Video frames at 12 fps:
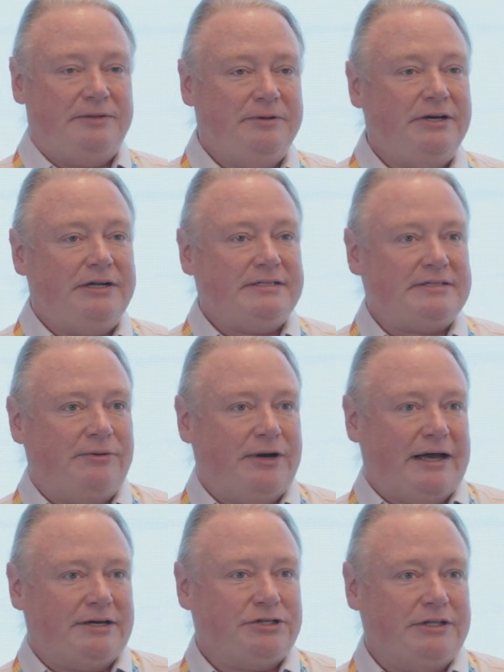communities that
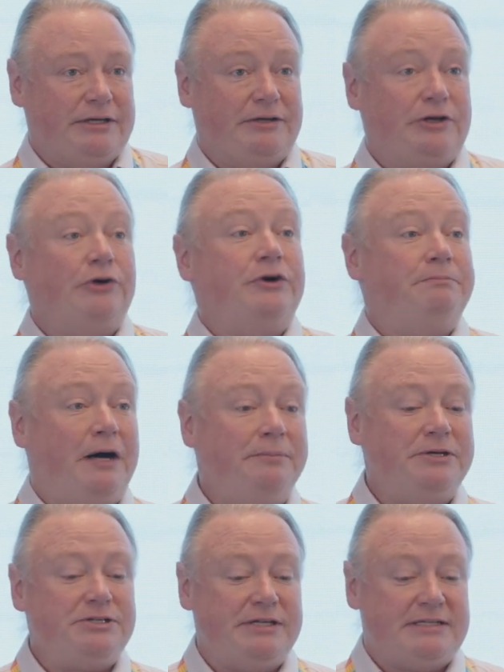would actually go and
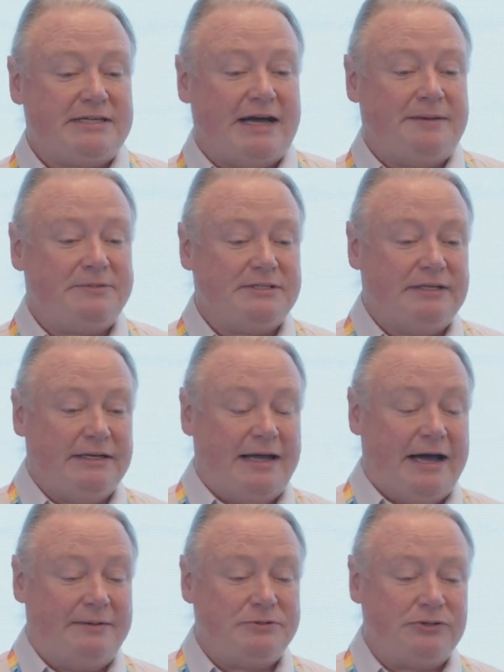publish these apps
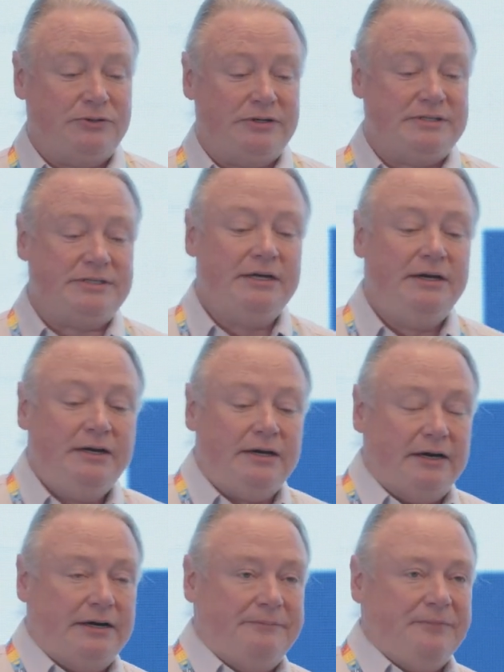into app stores.
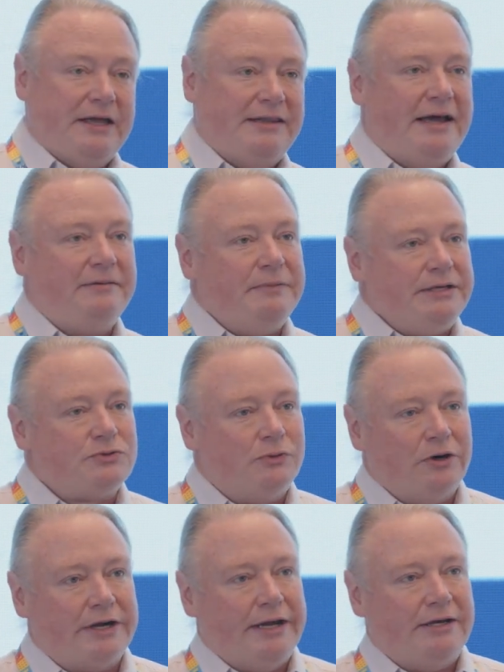And that means
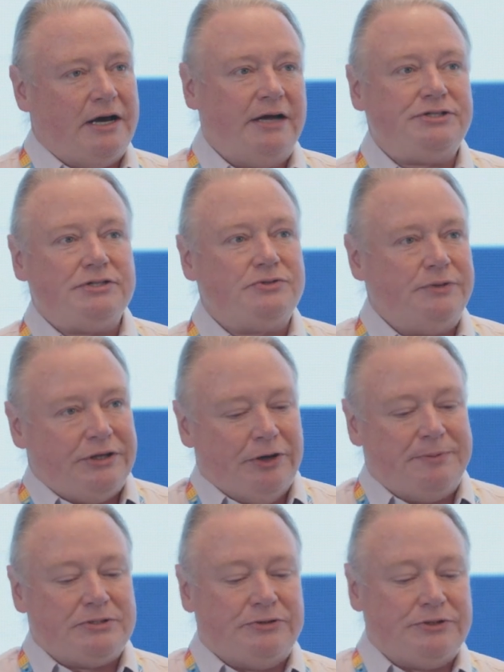working not just with the
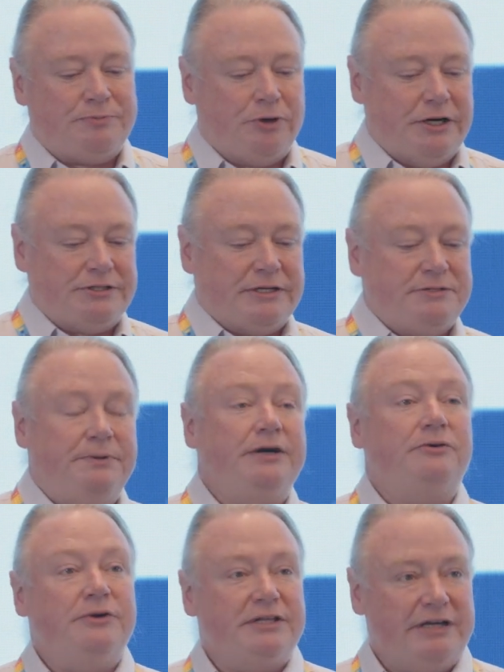open source projects,
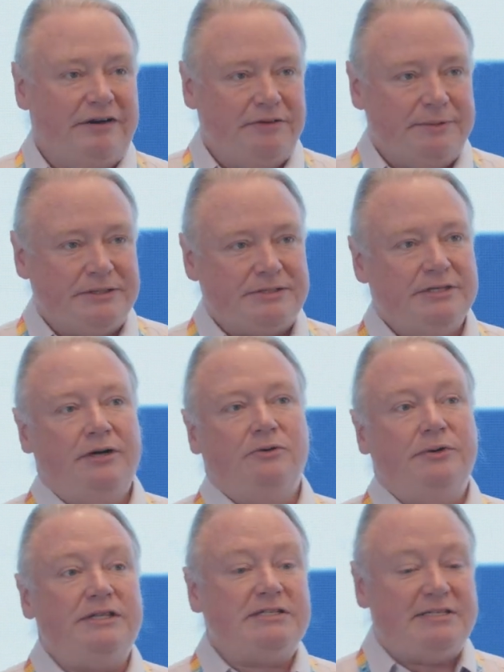but with governments,
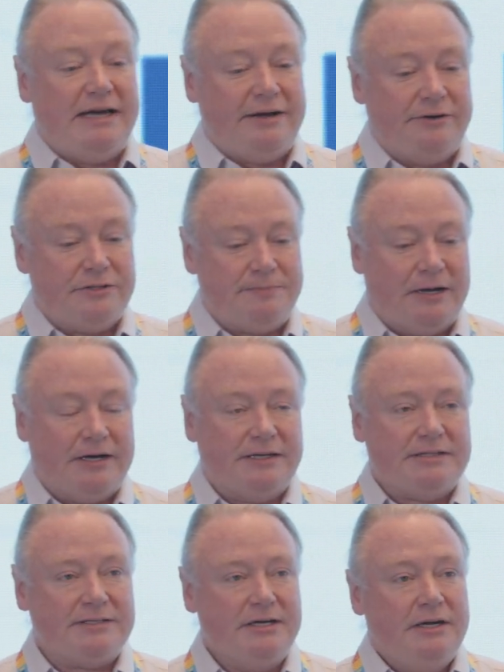with standards
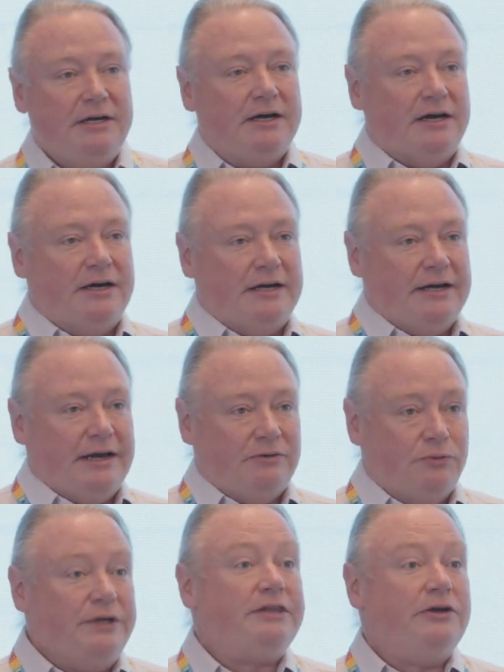bodies,
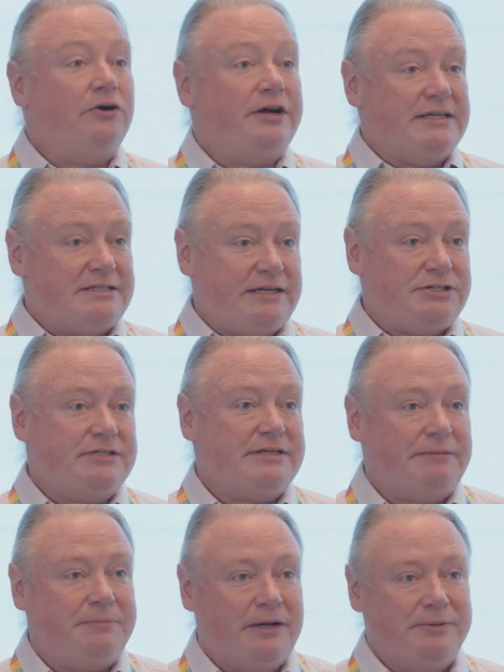and with the organizations
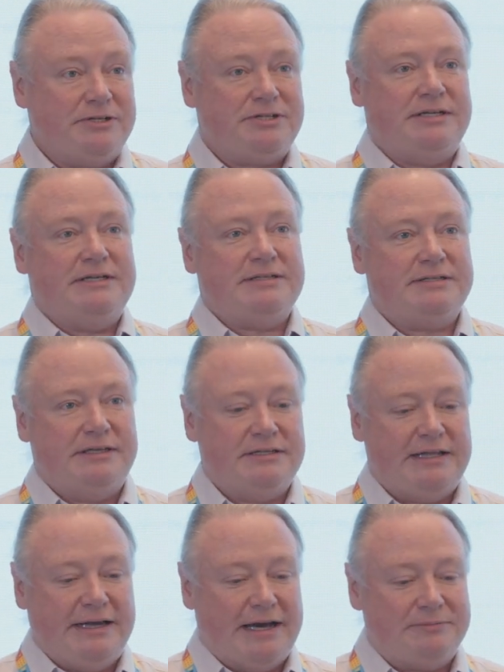that publish these
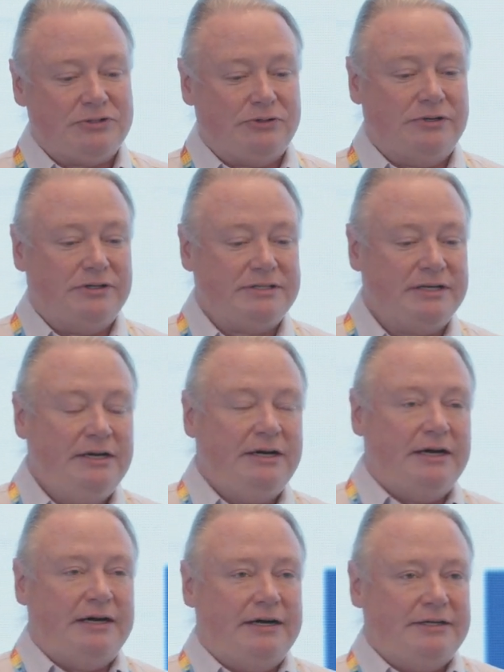into the app stores,
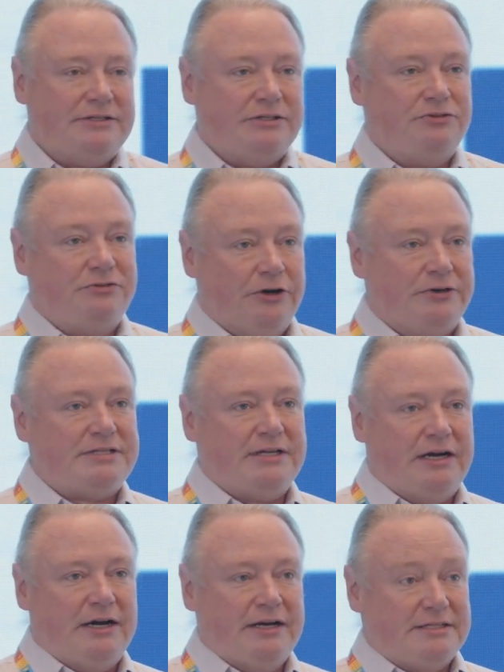to focus
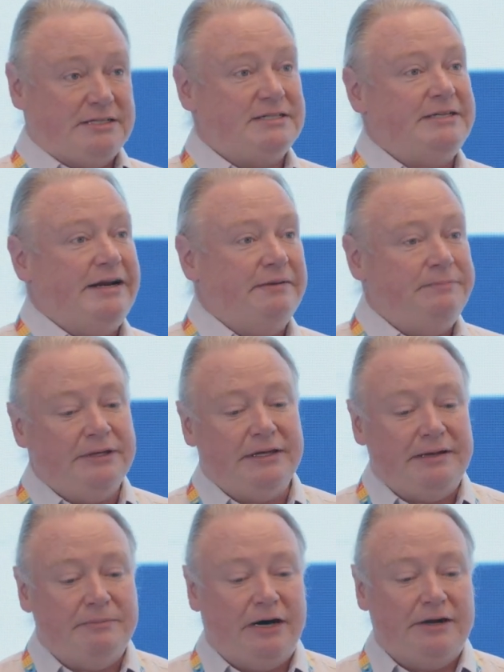on a
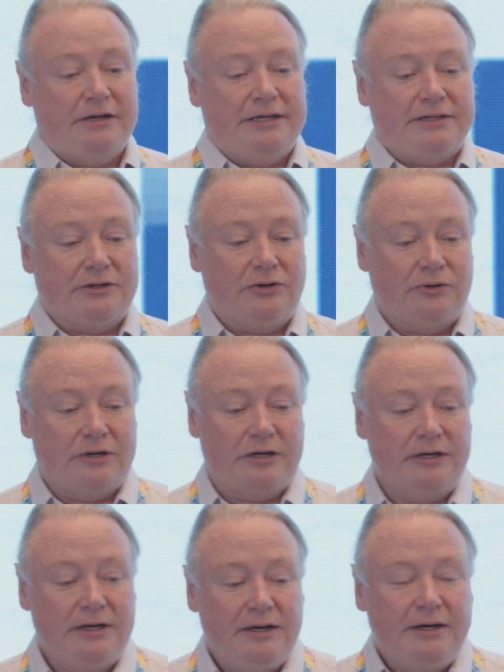sustainability model at the
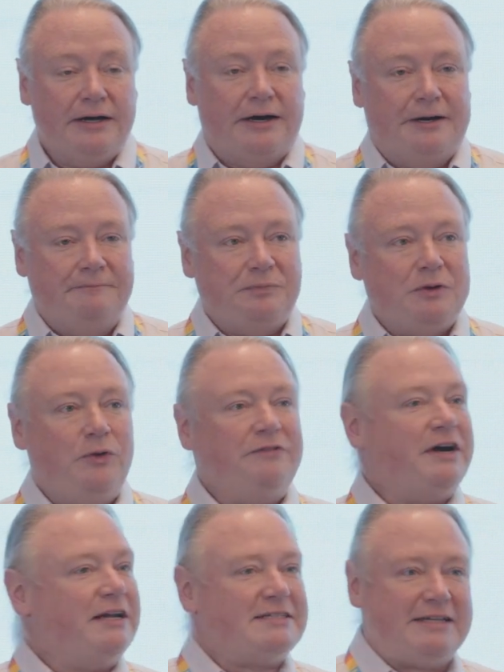core.
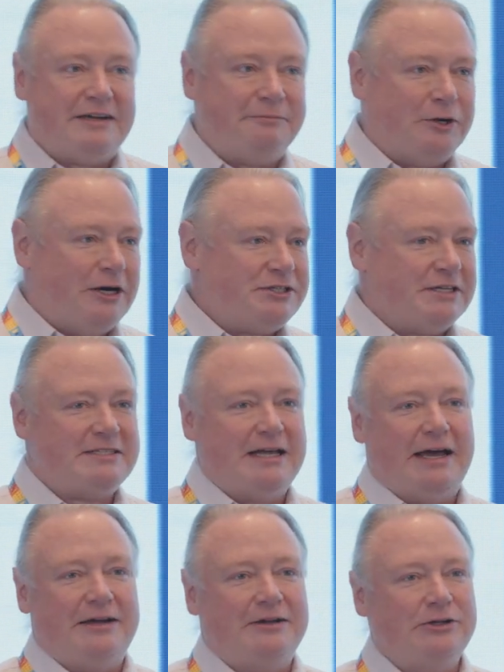We've got a set of projects
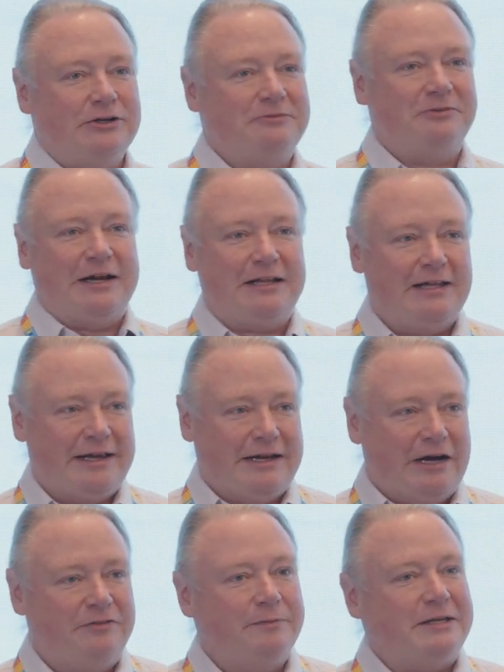that look, frankly, like an
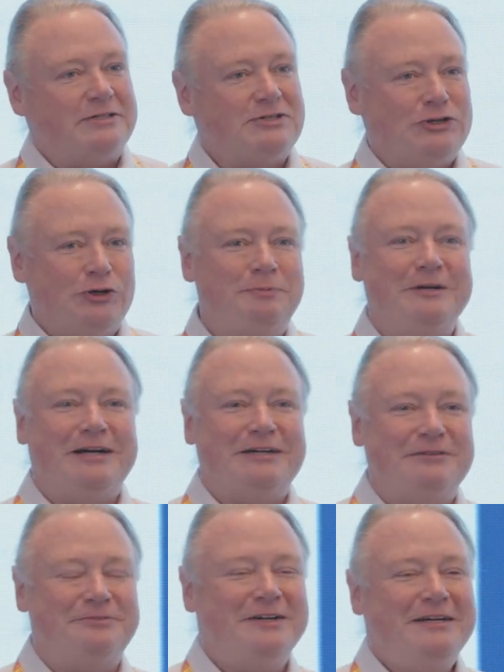alphabet soup of